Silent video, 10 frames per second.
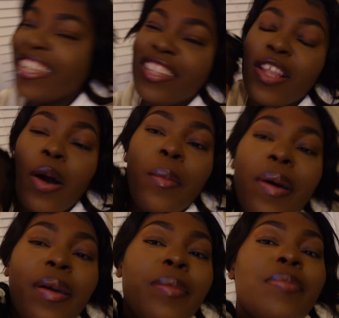no,
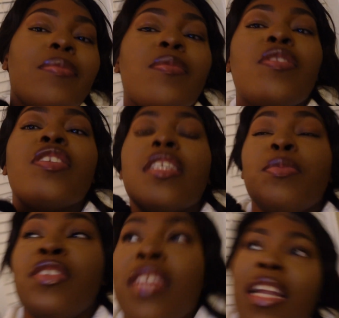but we're just
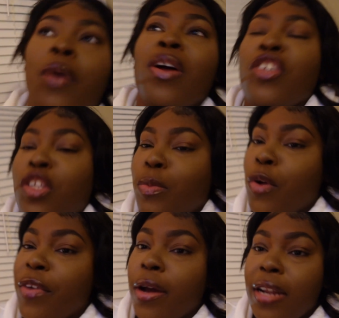we just got done watching this
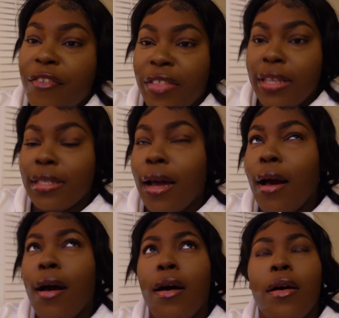movie on Netflix
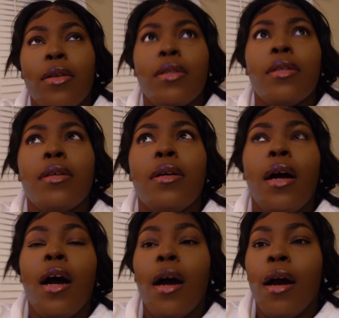called
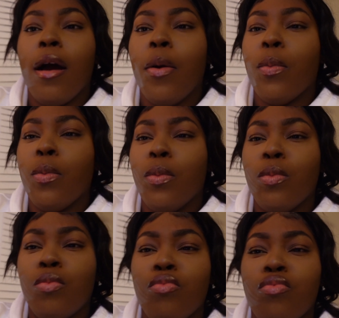uh
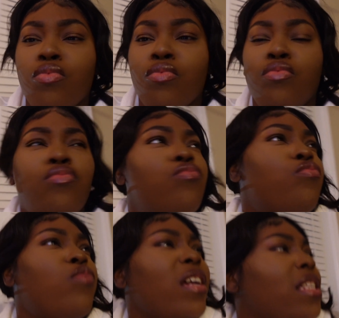
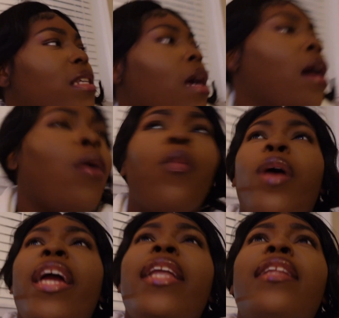what is it called?
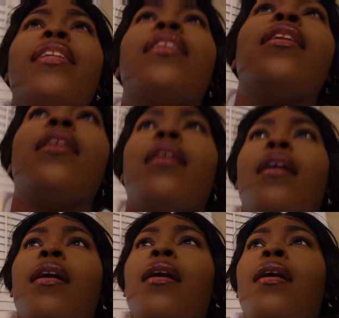When
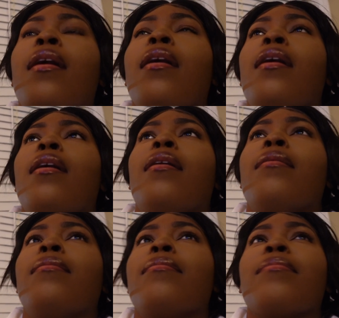uh
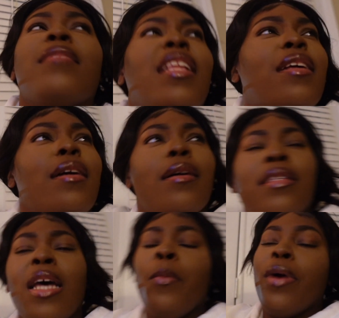
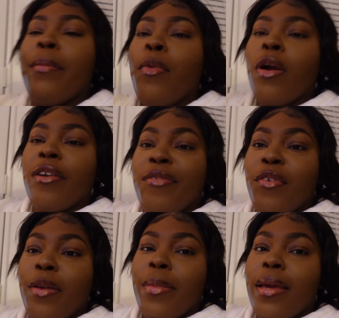something with Morgan
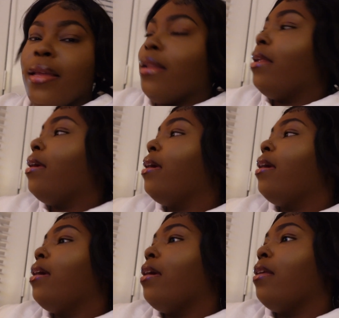Freeman
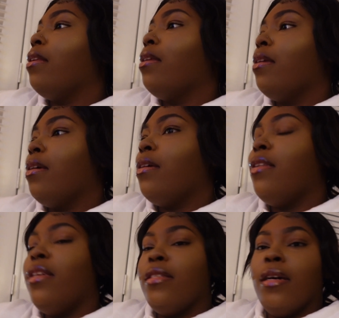and
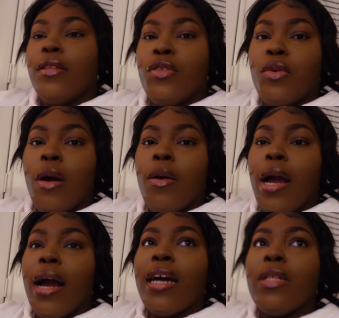these other two old
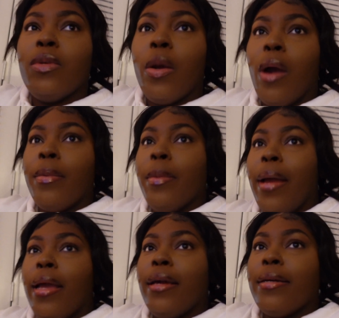guys when they robbed the
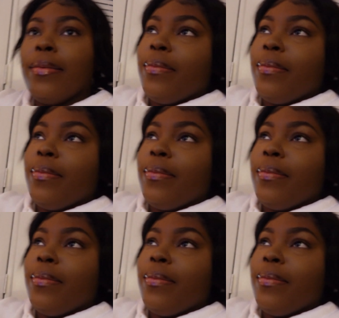bank.